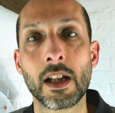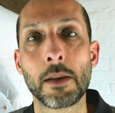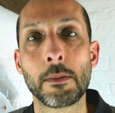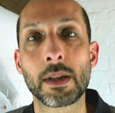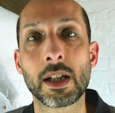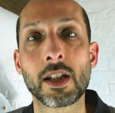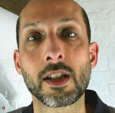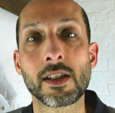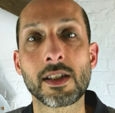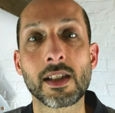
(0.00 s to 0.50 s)

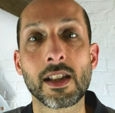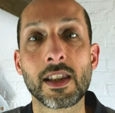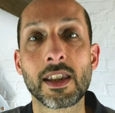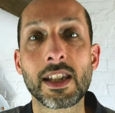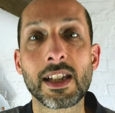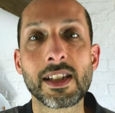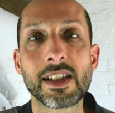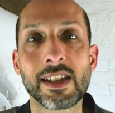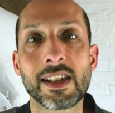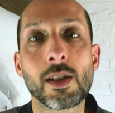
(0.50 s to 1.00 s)
because
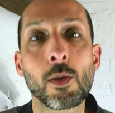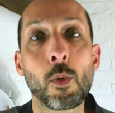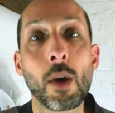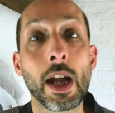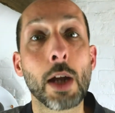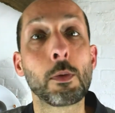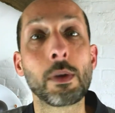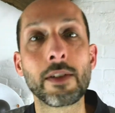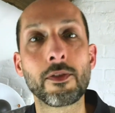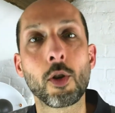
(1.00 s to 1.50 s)
this is the
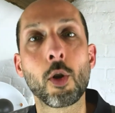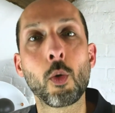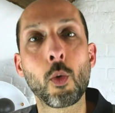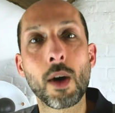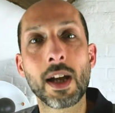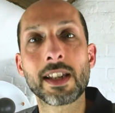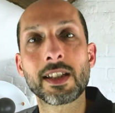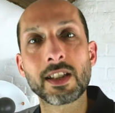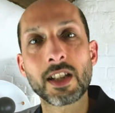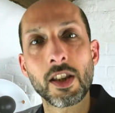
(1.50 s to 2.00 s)
way we've
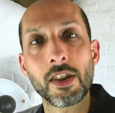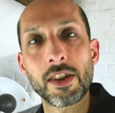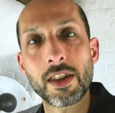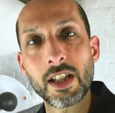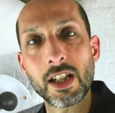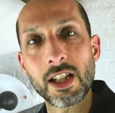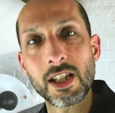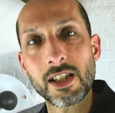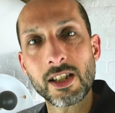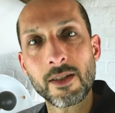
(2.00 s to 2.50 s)
always done
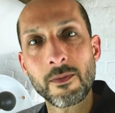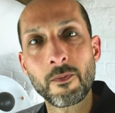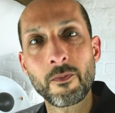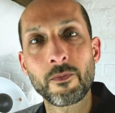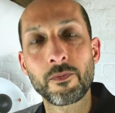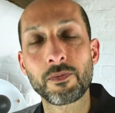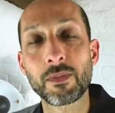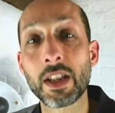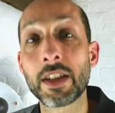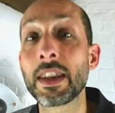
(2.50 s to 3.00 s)
things.
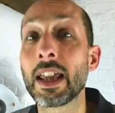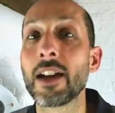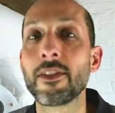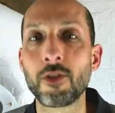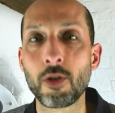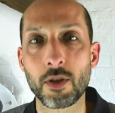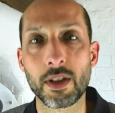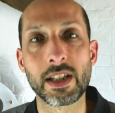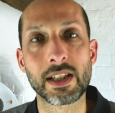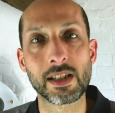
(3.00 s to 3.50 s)
And
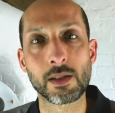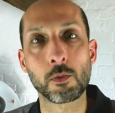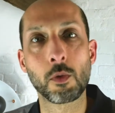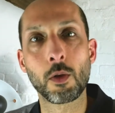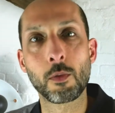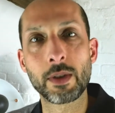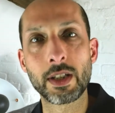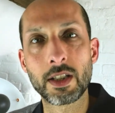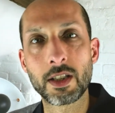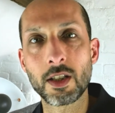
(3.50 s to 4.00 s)
therefore, this is
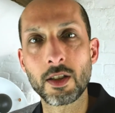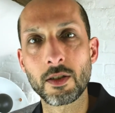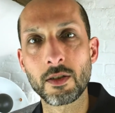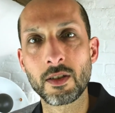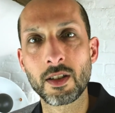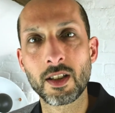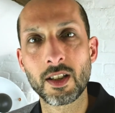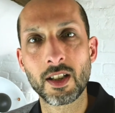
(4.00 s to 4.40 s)
what we do.